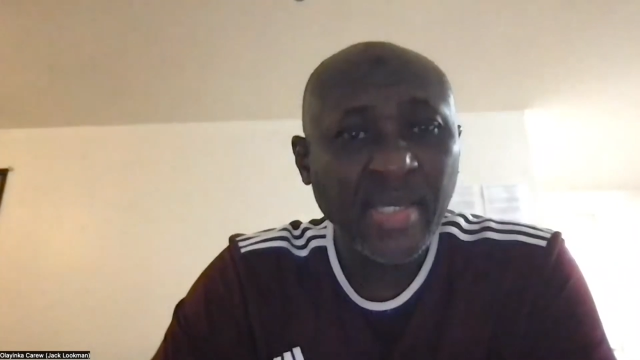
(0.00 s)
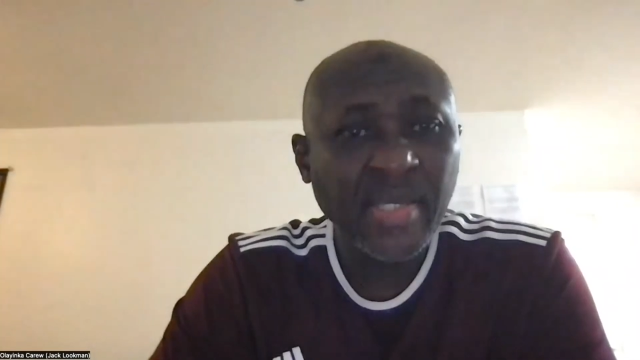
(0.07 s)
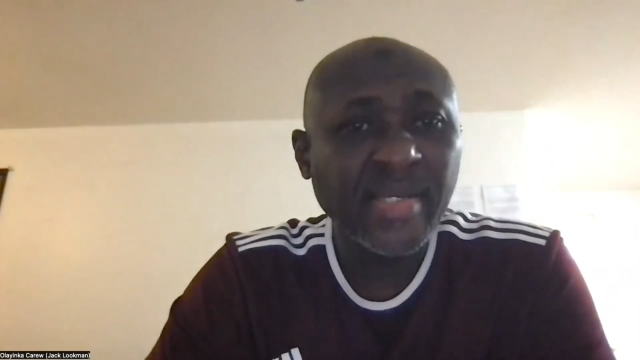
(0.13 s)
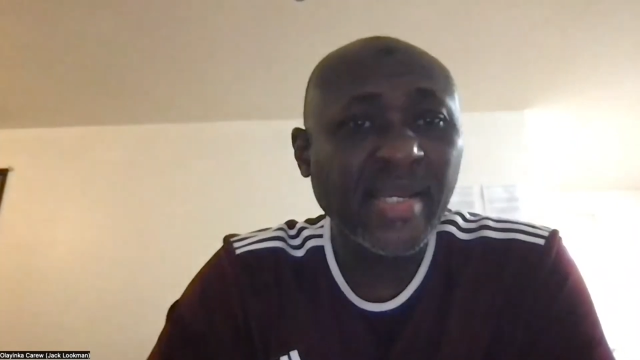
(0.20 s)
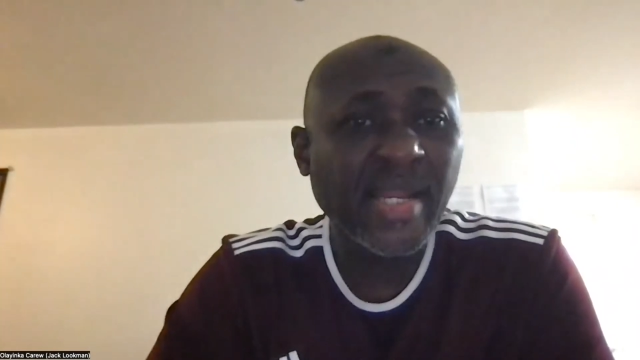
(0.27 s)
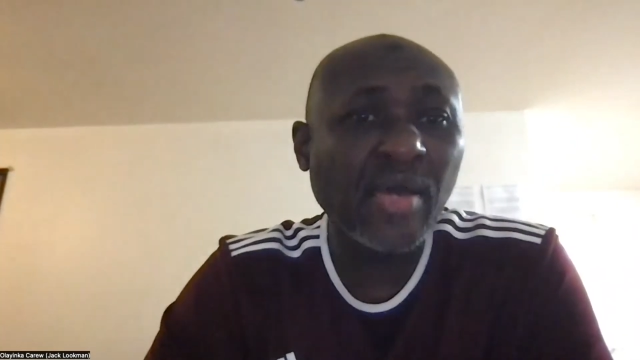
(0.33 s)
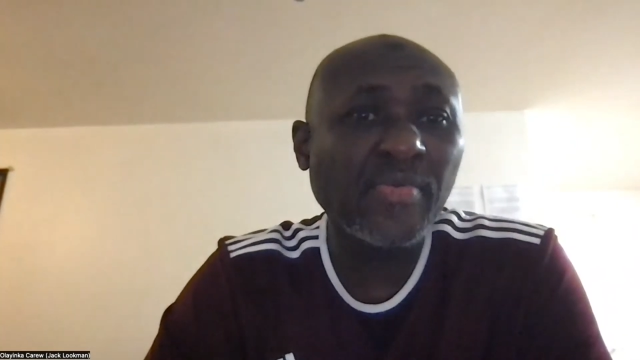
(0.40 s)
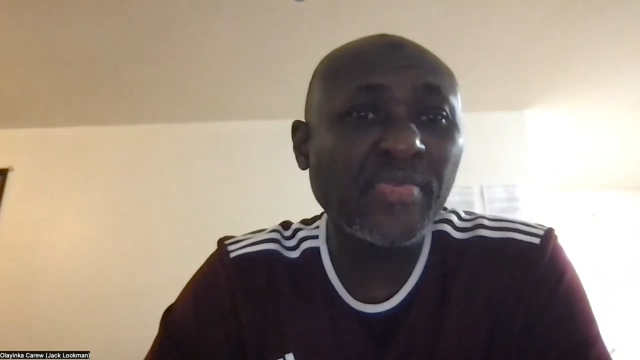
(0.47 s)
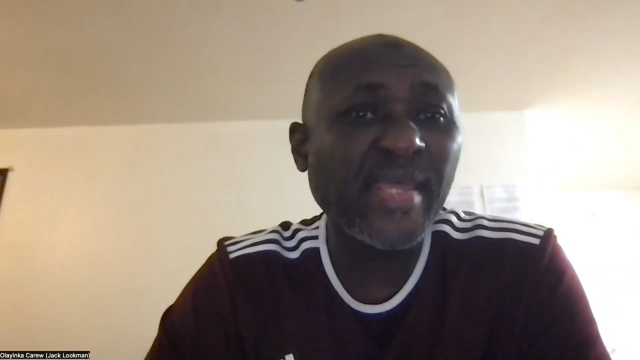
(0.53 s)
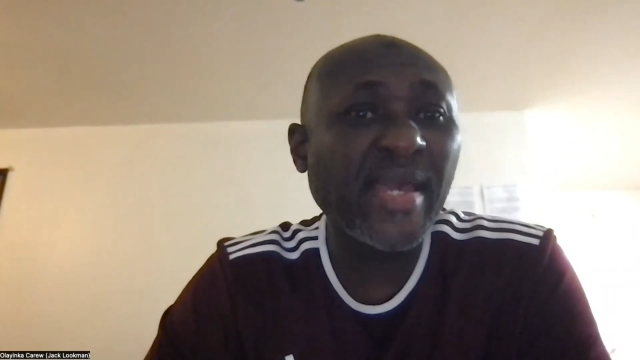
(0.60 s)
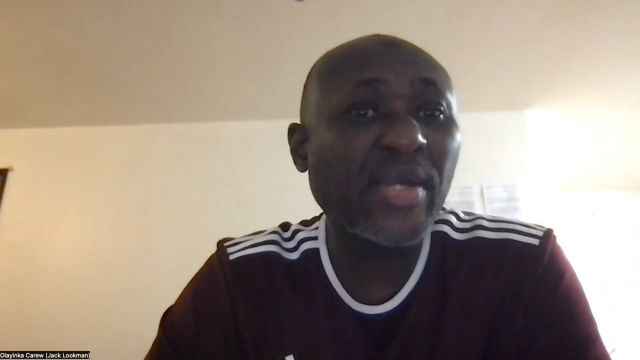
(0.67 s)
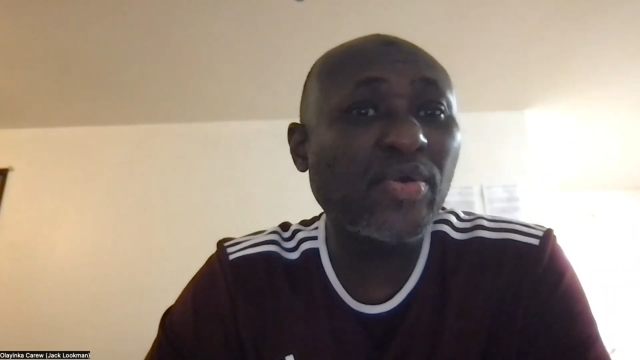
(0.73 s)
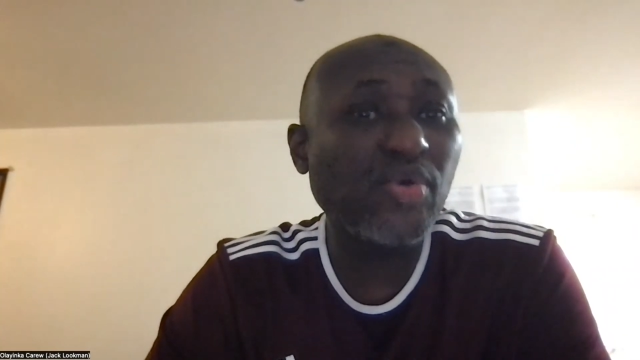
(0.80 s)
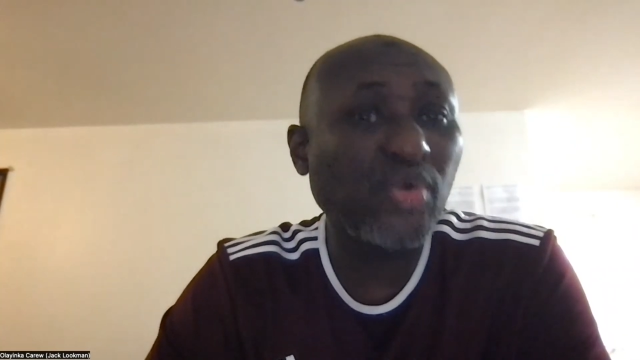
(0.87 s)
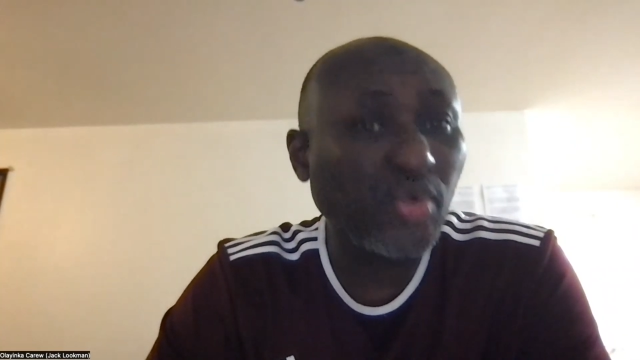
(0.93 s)
Now,
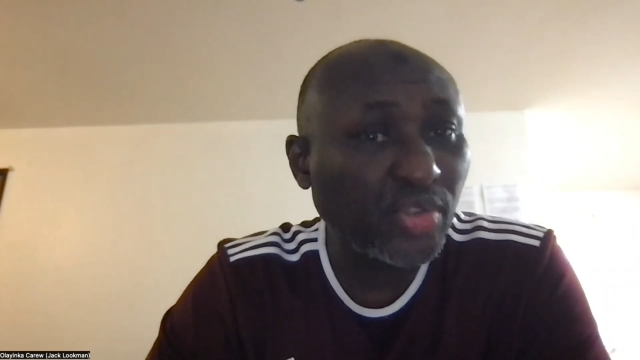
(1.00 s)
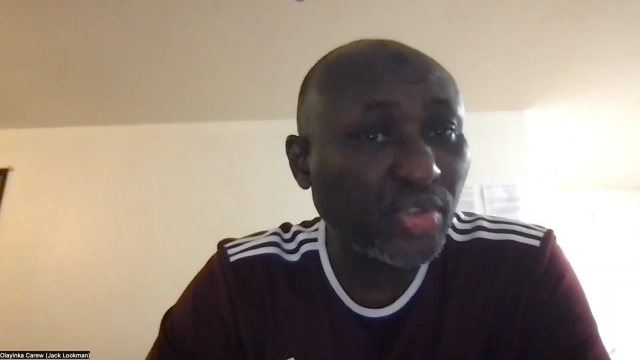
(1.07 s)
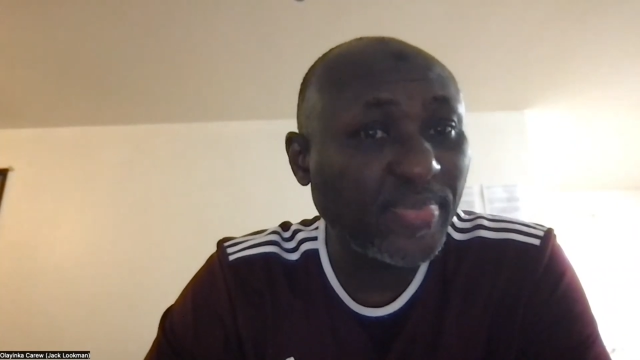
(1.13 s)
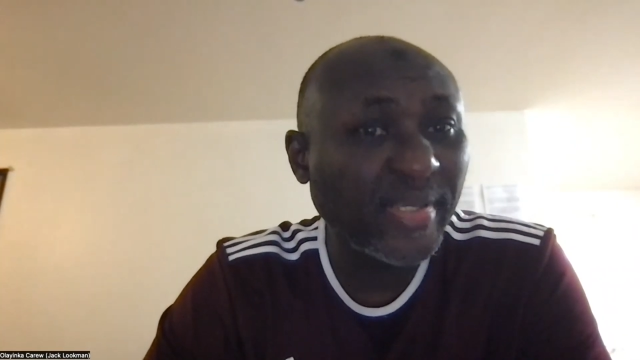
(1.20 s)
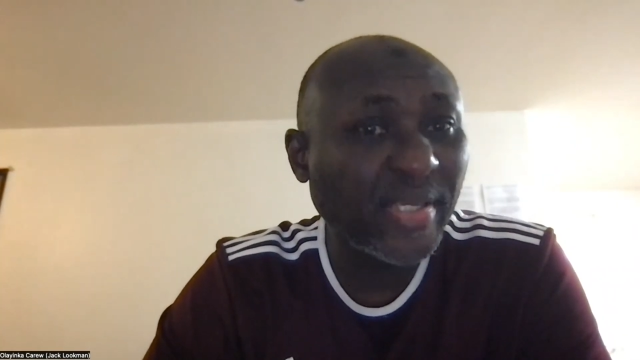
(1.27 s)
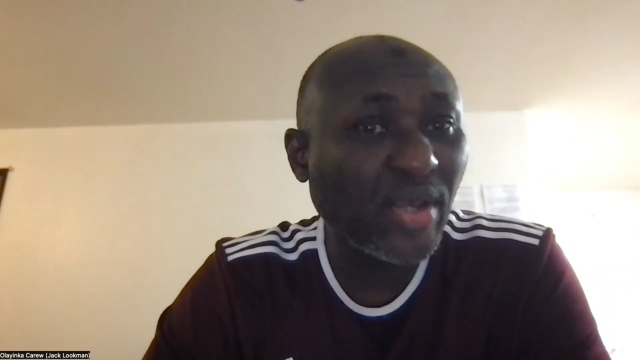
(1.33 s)
there could be